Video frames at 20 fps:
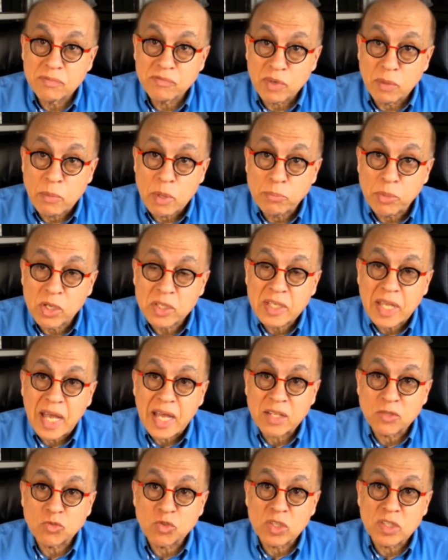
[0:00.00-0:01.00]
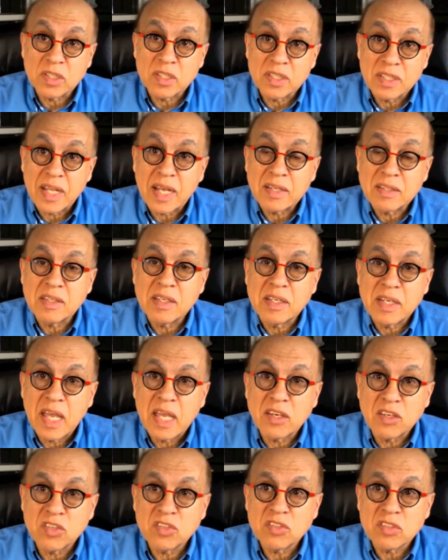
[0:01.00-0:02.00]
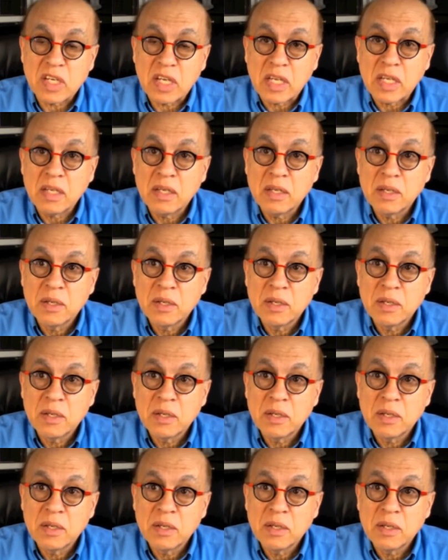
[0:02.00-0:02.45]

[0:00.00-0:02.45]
a book I had written in 1983